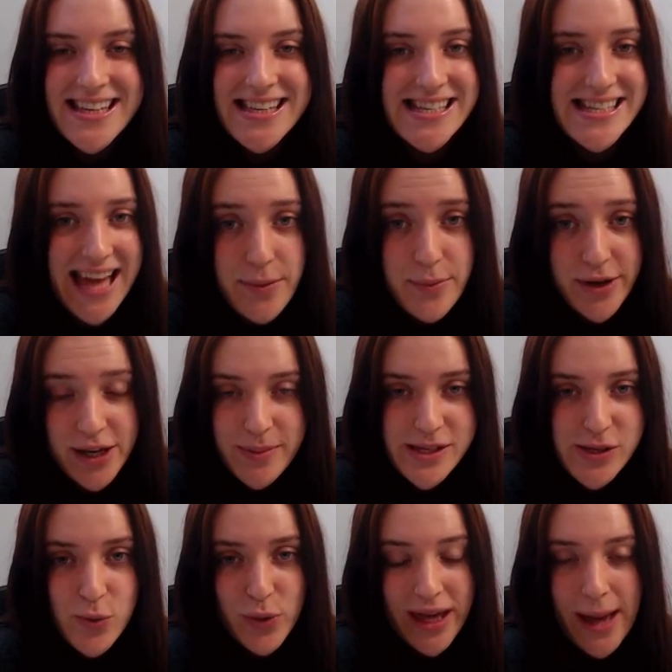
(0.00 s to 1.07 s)
Today, we're going to
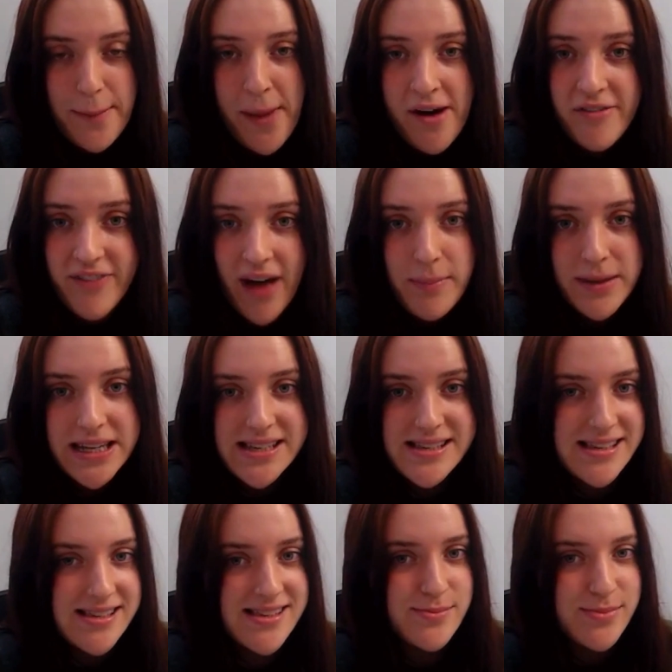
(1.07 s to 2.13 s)
be talking about family
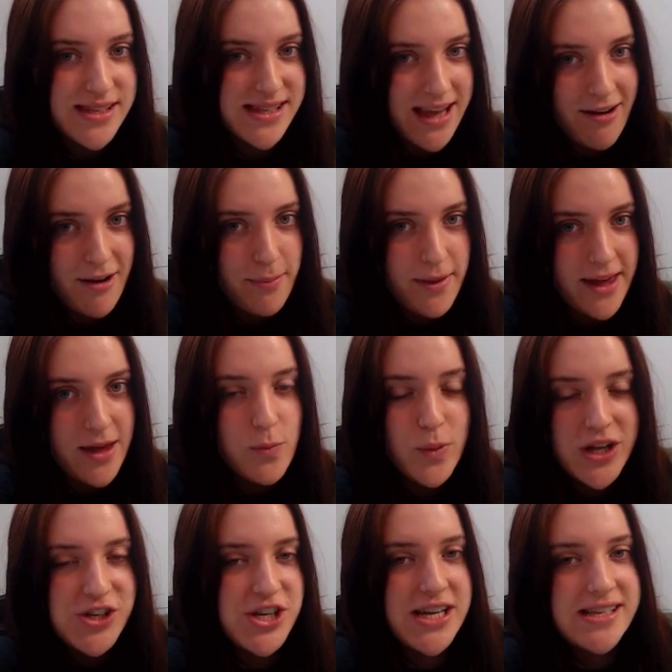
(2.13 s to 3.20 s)
systems therapy,
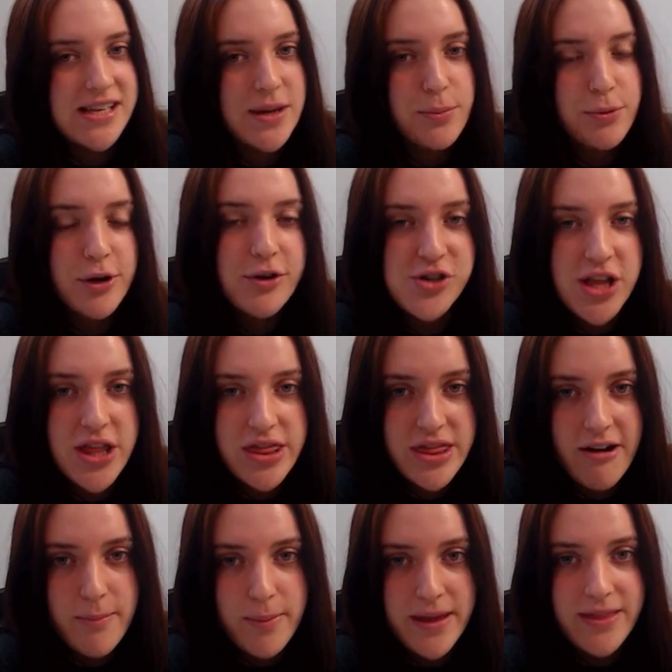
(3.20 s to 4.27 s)
which is an approach in
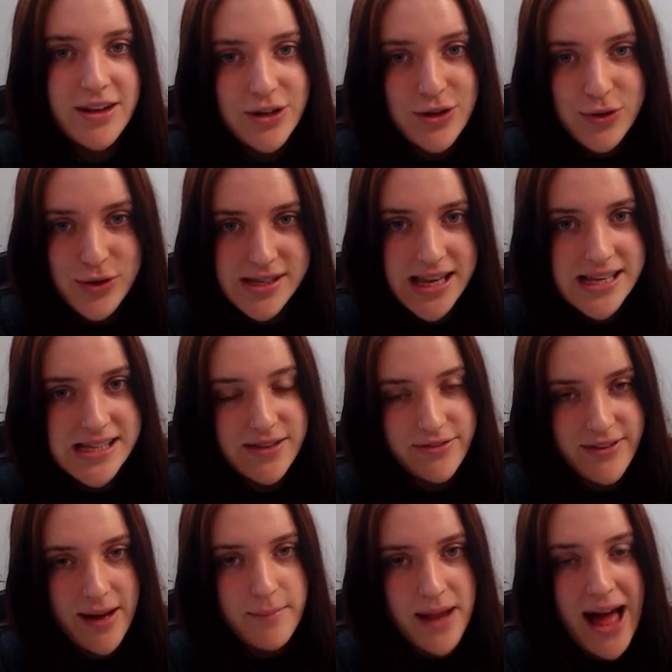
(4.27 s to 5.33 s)
therapy that looks at the
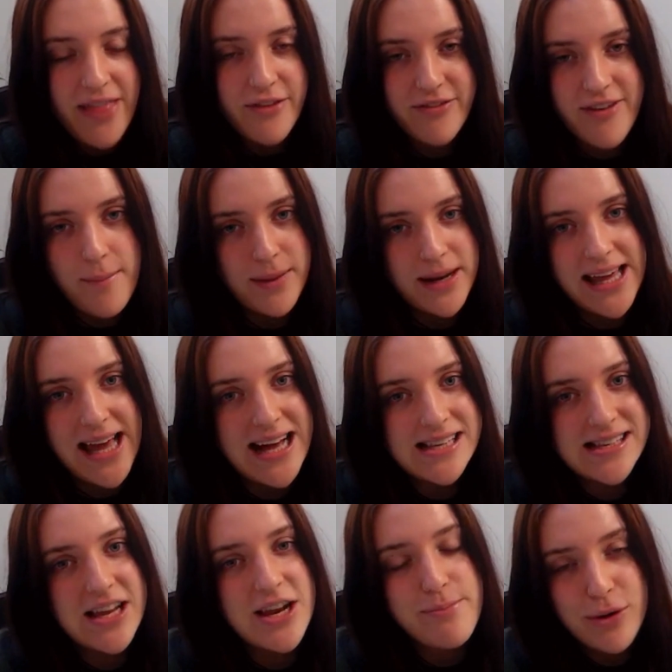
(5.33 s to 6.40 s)
family
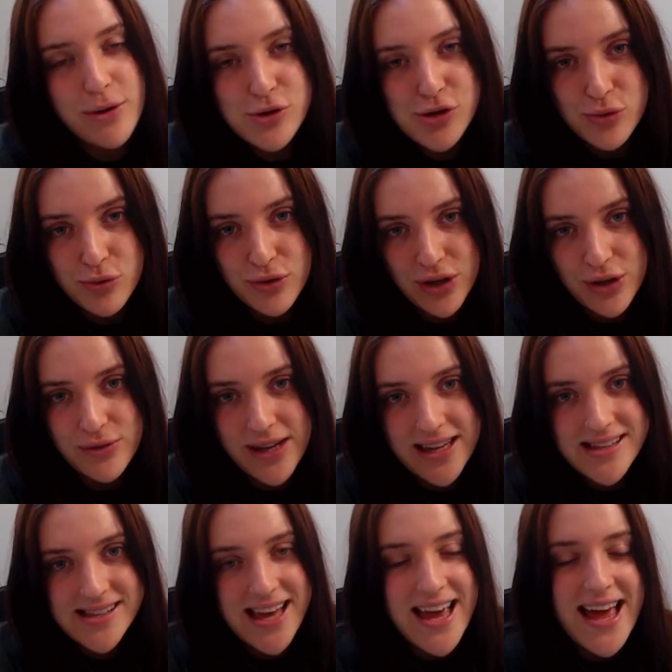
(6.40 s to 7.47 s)
as an emotional
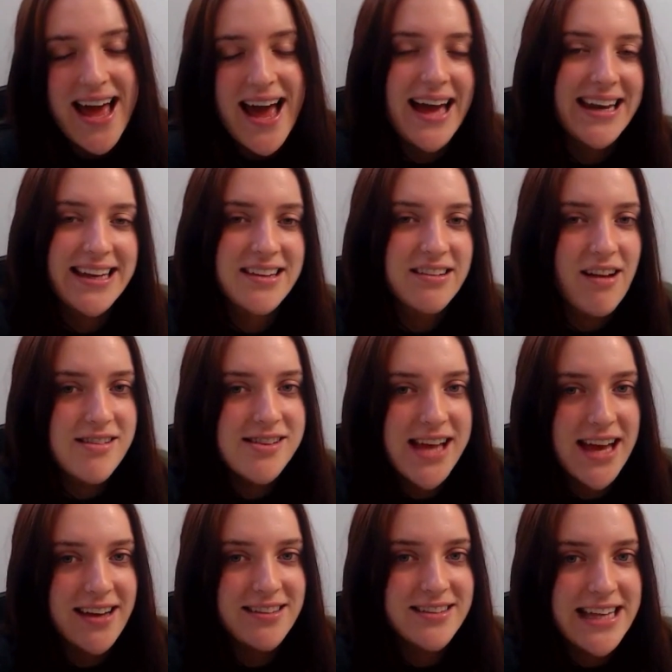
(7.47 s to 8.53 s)
unit, and it can
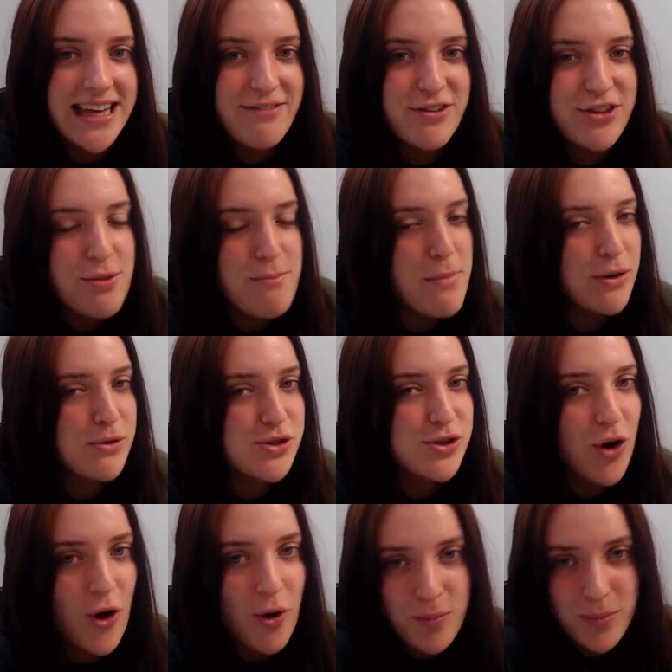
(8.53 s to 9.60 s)
untangle even the
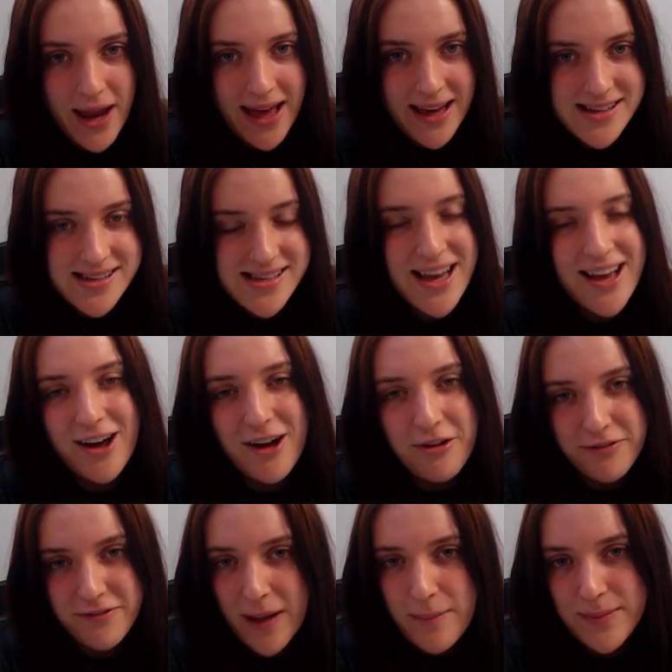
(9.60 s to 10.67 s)
most complex
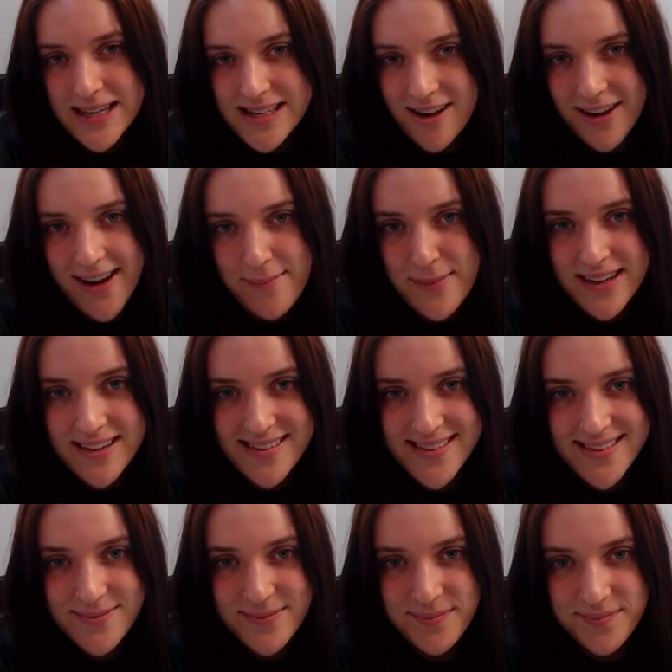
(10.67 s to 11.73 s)
family
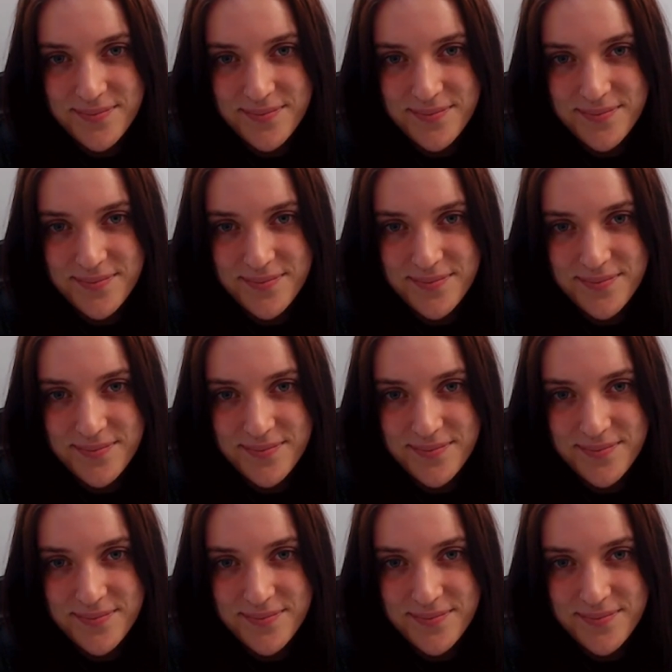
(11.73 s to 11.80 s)
dynamics.